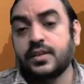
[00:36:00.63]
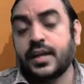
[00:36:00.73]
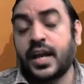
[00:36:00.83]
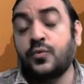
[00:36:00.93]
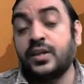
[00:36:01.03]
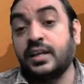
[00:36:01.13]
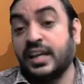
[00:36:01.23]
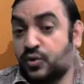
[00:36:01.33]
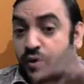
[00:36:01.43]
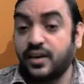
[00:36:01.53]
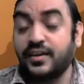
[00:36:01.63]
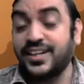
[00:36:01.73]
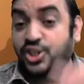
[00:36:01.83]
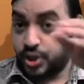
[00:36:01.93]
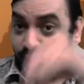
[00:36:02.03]
And when the required
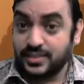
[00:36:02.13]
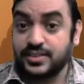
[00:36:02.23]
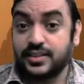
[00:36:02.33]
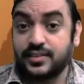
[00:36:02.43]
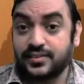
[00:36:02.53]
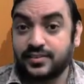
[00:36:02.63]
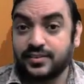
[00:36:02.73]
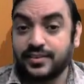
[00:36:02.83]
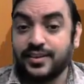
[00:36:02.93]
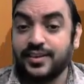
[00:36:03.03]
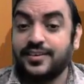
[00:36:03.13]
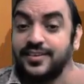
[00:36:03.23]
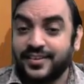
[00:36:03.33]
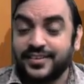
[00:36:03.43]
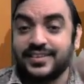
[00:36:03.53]
rate changes,
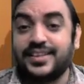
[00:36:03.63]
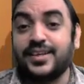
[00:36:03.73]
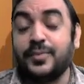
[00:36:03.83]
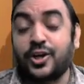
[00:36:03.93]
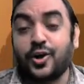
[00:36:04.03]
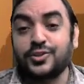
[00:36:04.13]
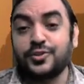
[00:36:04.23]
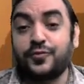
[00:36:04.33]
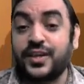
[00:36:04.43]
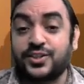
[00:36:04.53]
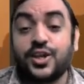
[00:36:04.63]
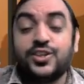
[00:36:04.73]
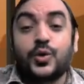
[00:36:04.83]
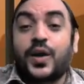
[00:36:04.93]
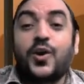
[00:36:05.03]
the because of which
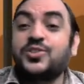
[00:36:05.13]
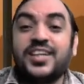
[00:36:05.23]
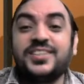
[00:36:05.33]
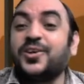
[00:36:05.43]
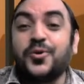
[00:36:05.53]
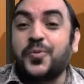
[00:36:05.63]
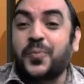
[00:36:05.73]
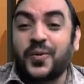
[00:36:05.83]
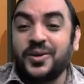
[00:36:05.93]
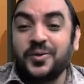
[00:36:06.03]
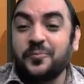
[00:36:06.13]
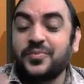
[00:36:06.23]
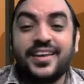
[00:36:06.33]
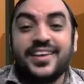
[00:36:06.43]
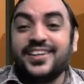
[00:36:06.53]
you cannot change the coupon,
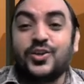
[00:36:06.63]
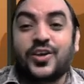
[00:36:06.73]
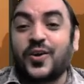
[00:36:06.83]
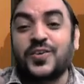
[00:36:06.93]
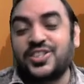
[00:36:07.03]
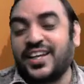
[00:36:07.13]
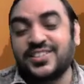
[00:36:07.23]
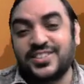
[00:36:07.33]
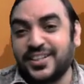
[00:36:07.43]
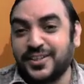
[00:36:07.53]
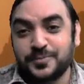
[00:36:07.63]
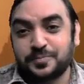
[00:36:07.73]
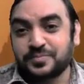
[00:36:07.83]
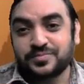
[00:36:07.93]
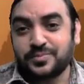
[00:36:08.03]
you cannot change the
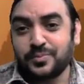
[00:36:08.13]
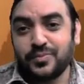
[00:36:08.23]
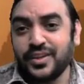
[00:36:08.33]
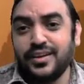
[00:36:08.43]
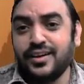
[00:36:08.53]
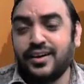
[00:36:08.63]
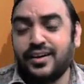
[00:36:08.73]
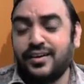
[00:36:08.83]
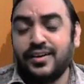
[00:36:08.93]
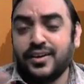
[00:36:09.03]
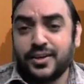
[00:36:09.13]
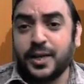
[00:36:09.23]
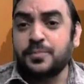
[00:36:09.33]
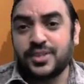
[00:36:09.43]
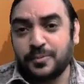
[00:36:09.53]
uh,
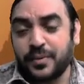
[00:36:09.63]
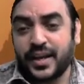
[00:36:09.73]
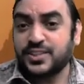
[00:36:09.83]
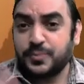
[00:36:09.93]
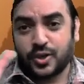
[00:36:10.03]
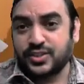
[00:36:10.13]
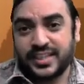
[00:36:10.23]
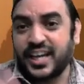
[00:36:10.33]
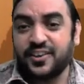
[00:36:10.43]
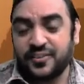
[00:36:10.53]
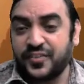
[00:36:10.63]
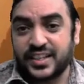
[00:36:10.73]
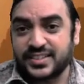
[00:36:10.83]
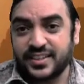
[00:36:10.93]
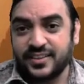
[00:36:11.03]
redemption price because they are
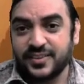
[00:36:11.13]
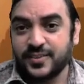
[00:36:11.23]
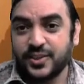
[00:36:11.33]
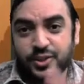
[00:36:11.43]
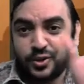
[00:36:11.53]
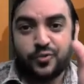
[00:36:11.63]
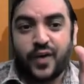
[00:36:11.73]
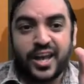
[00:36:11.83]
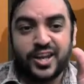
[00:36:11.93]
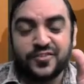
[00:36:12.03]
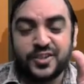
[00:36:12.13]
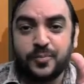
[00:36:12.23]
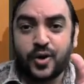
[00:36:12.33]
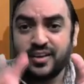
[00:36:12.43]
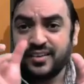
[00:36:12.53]
fixed. You know value of the
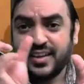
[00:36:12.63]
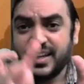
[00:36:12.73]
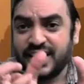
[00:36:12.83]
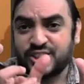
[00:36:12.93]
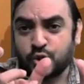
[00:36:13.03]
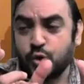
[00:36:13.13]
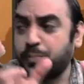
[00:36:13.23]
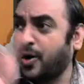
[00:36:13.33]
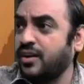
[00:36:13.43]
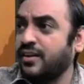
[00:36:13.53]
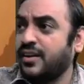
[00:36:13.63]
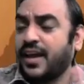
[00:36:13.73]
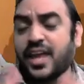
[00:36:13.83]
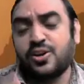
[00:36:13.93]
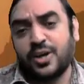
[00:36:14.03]
bond is coupon
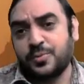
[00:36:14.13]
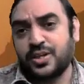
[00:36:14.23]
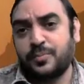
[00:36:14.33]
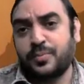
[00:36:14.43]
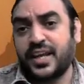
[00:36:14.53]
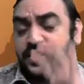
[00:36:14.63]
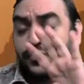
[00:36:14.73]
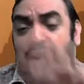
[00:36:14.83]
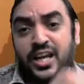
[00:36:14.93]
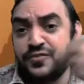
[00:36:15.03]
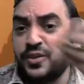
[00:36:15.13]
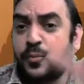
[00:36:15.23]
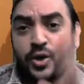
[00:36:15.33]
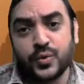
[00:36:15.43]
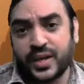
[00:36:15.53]
and redemption price. Value of the
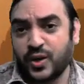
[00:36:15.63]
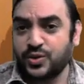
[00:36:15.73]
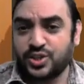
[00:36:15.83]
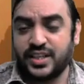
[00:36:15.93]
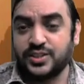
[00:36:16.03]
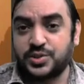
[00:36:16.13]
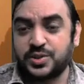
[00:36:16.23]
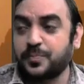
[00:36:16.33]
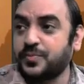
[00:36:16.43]
bond you cannot change.